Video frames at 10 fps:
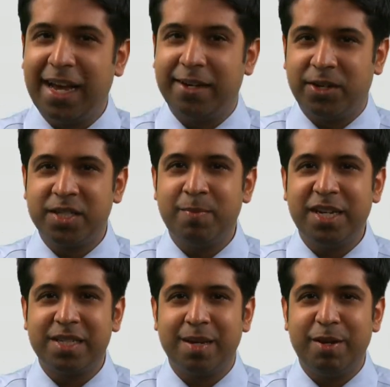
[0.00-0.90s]
At Alta
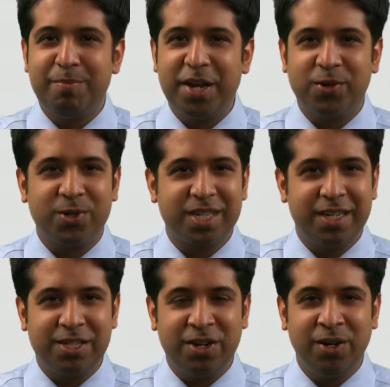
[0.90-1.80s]
Bates Summit Medical
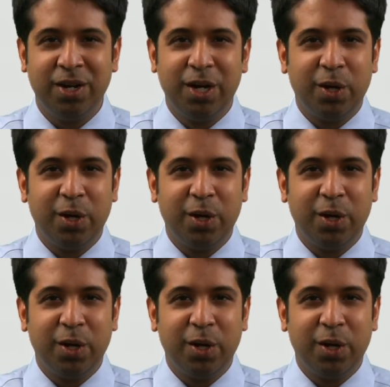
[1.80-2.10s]
Center,